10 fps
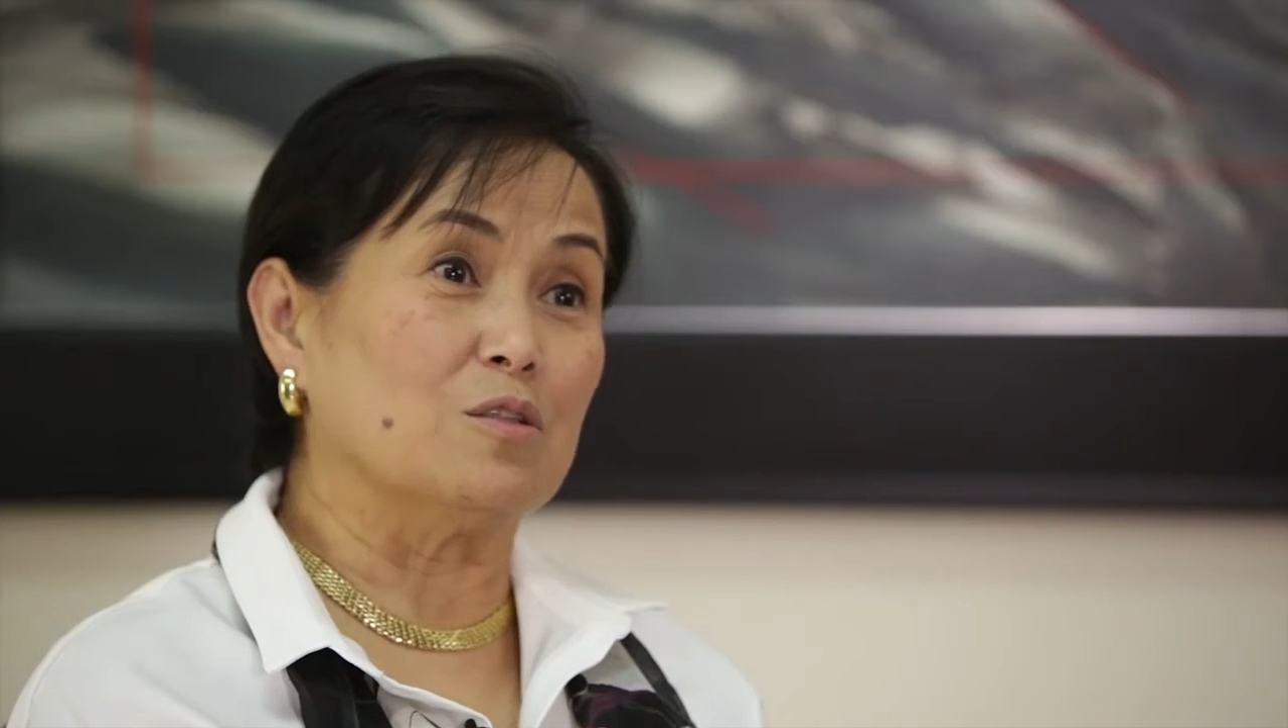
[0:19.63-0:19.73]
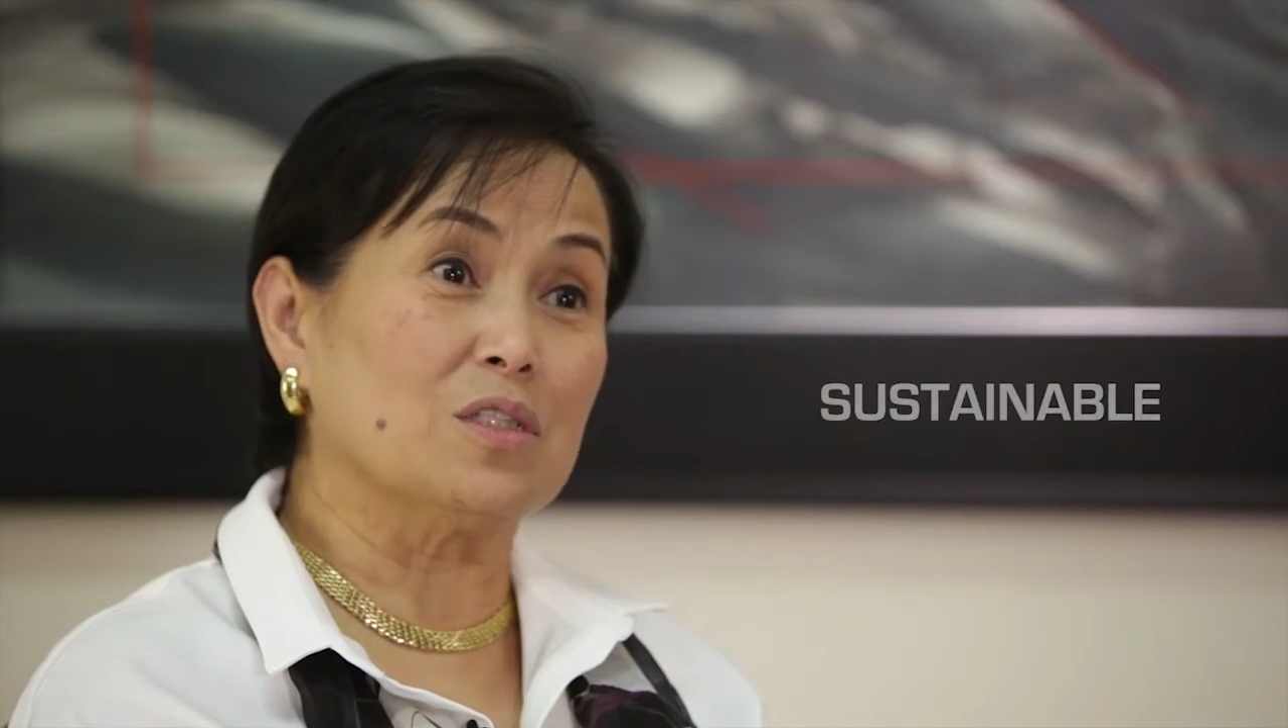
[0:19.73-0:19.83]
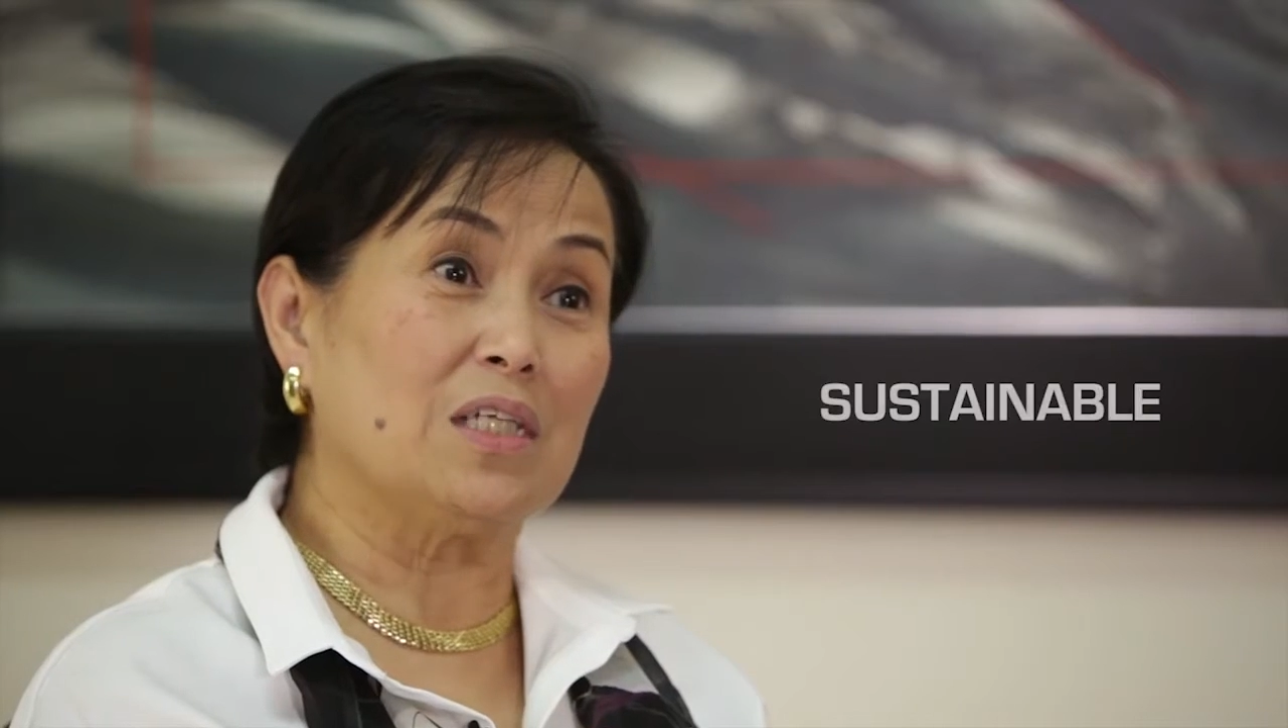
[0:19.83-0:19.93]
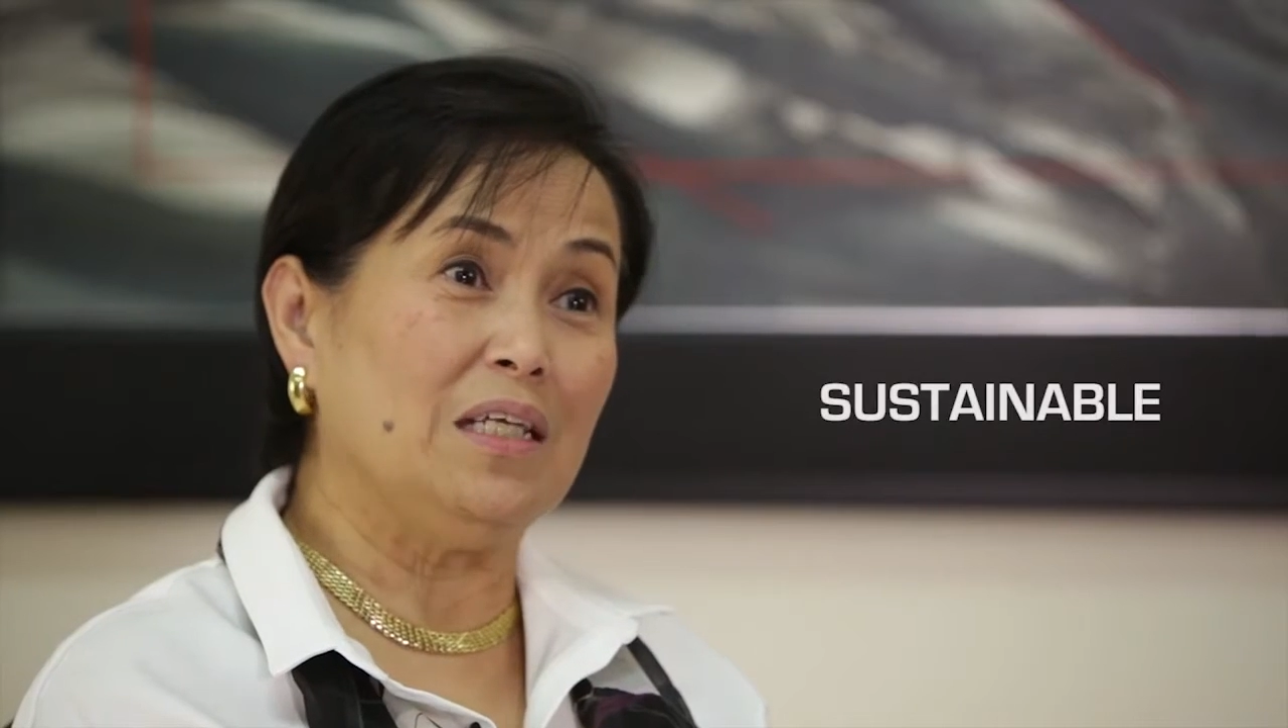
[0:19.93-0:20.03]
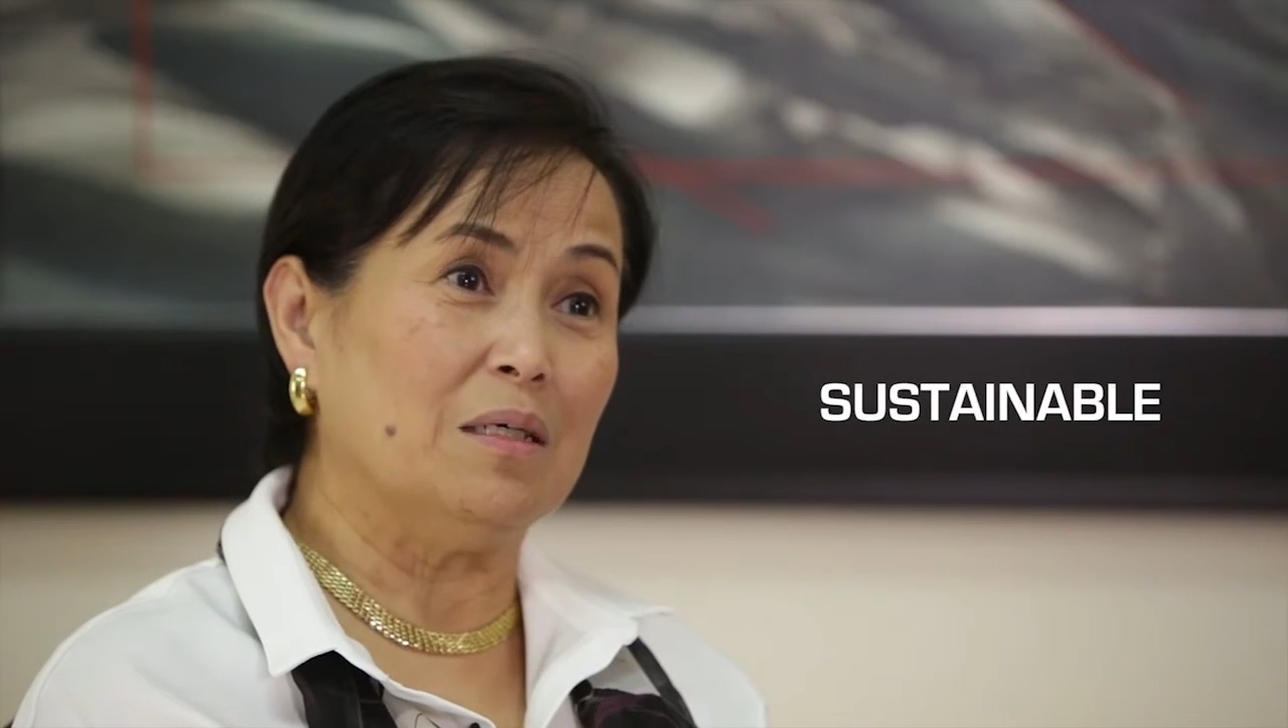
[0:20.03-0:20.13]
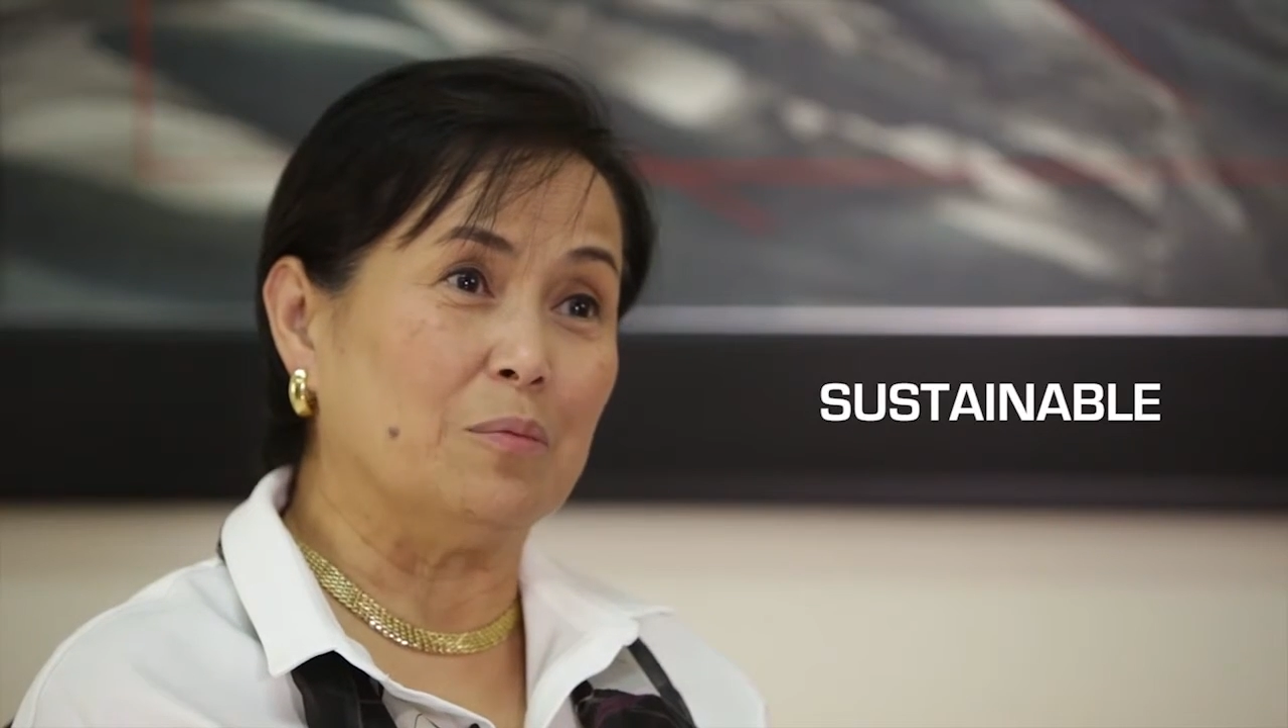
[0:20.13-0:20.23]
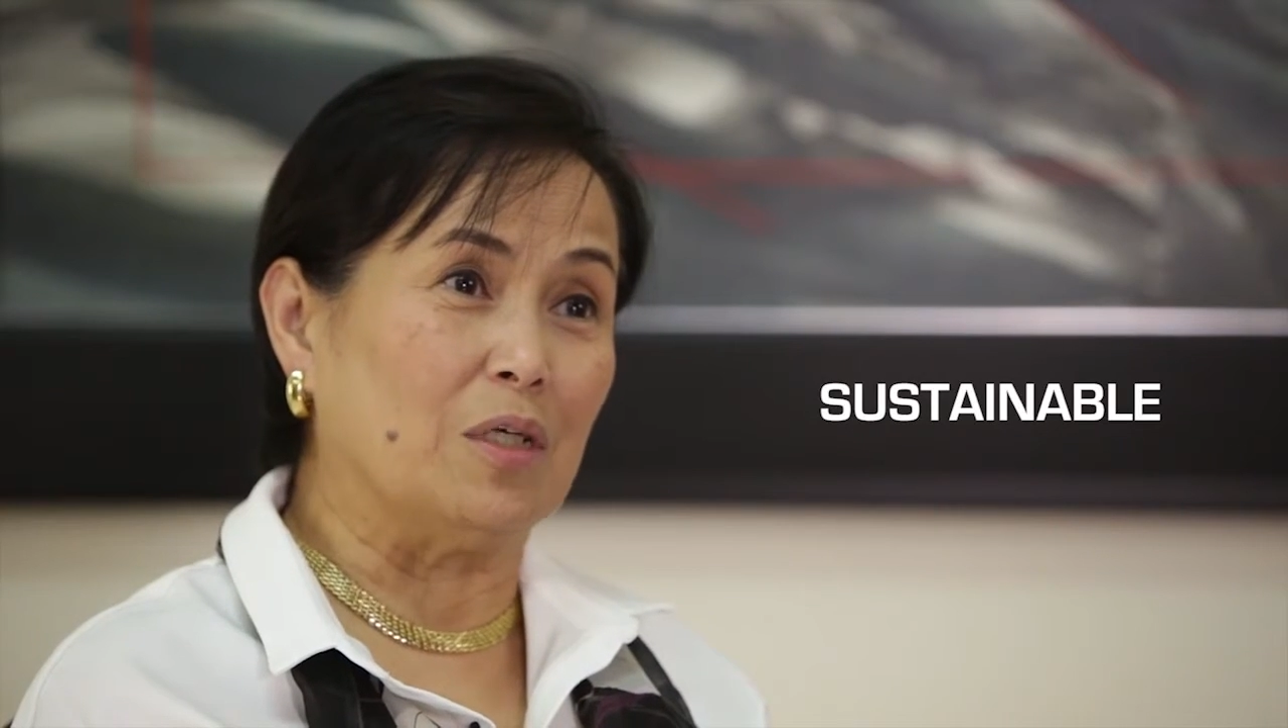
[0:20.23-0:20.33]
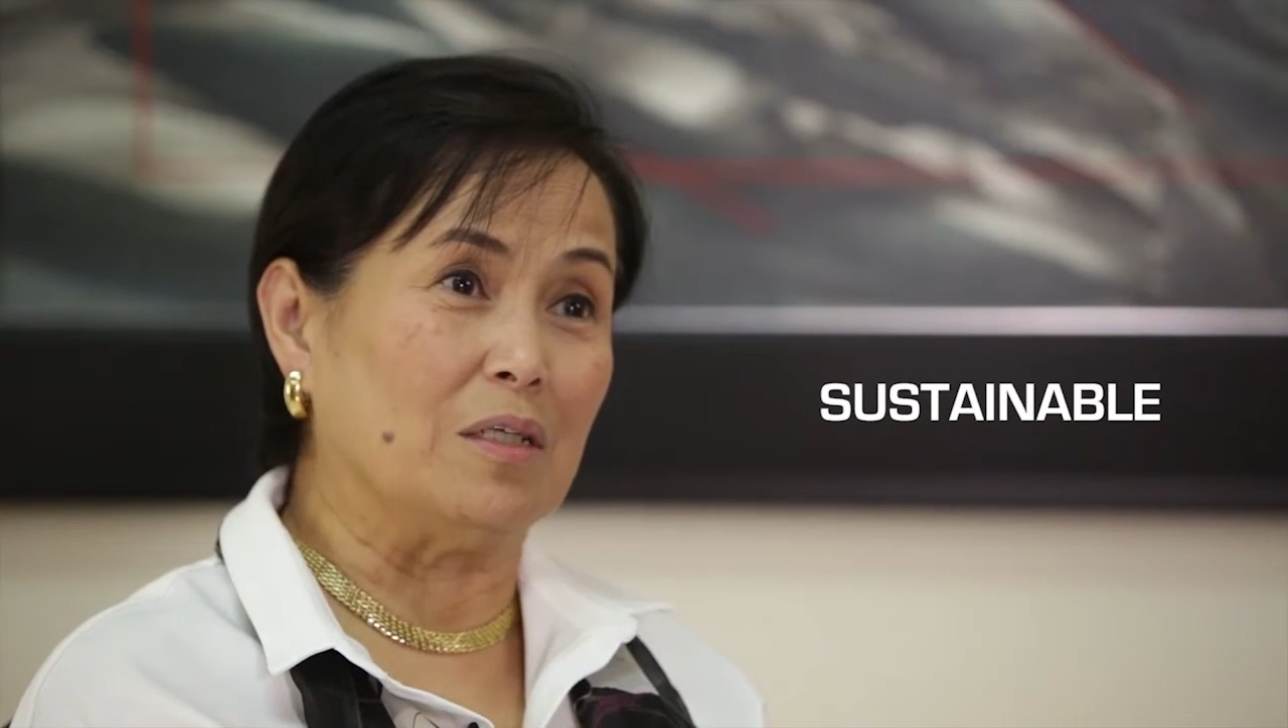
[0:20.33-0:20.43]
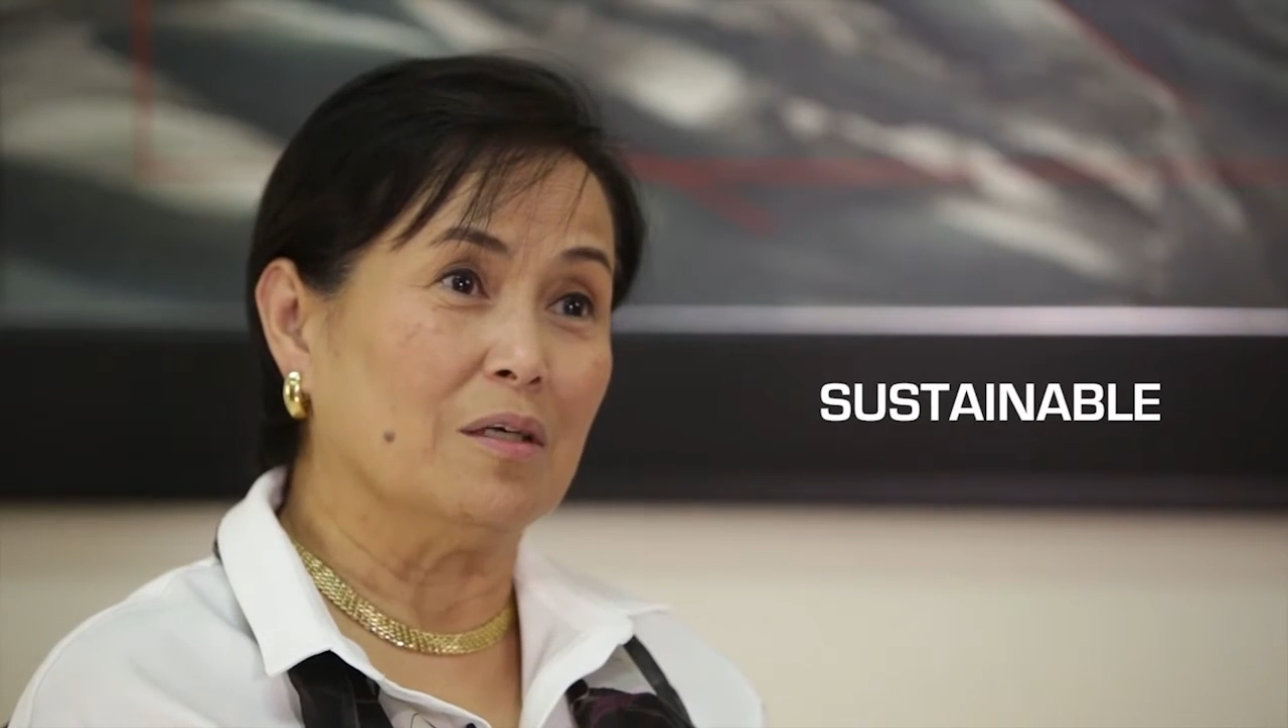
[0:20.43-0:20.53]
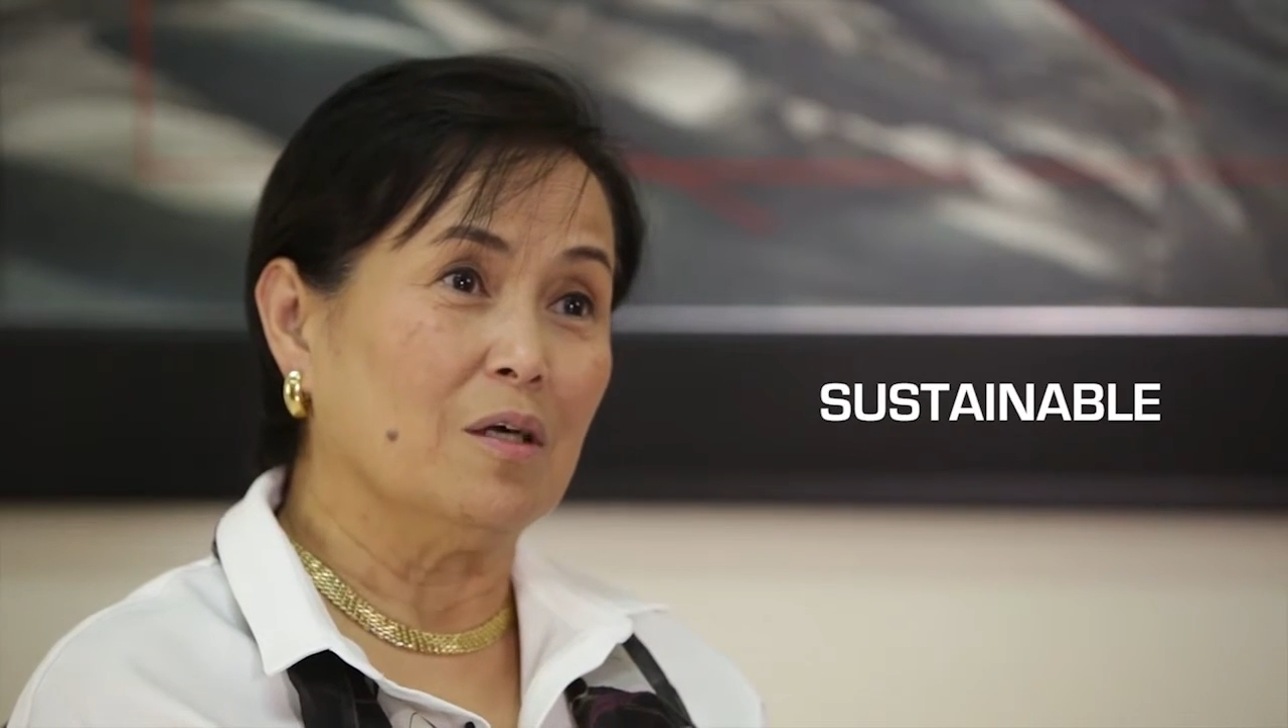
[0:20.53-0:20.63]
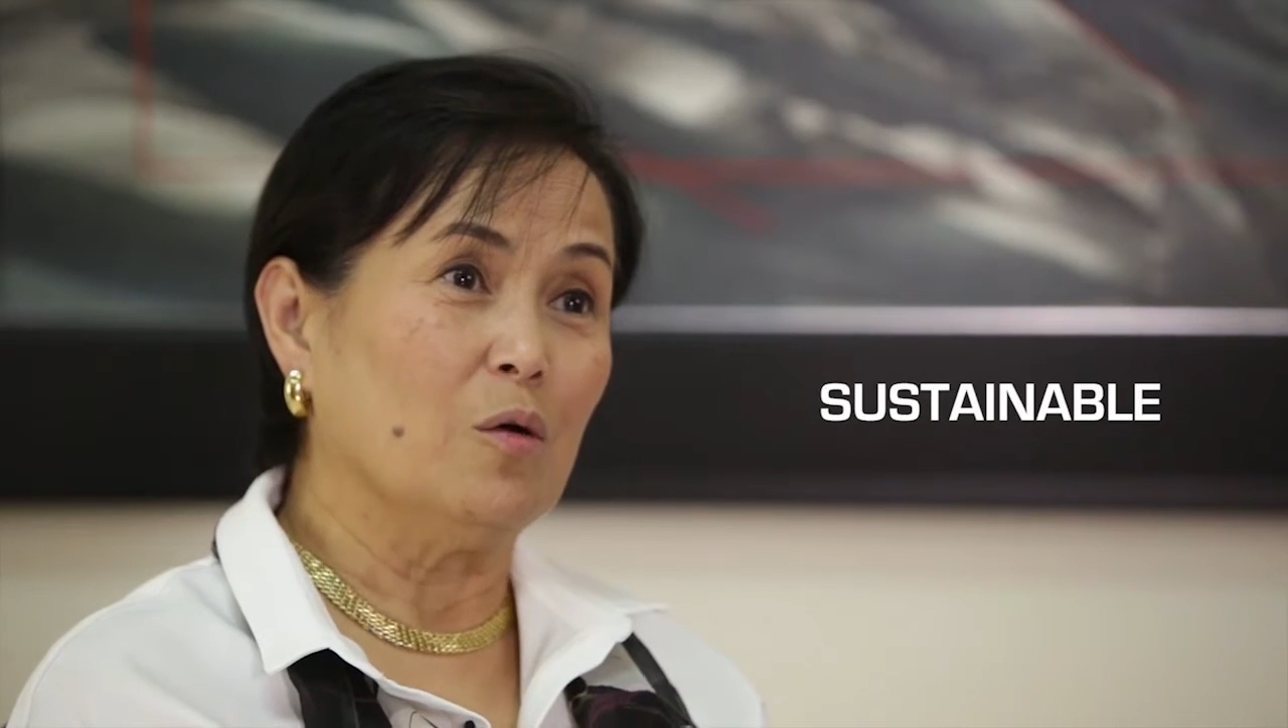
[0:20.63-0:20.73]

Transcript: sustainable.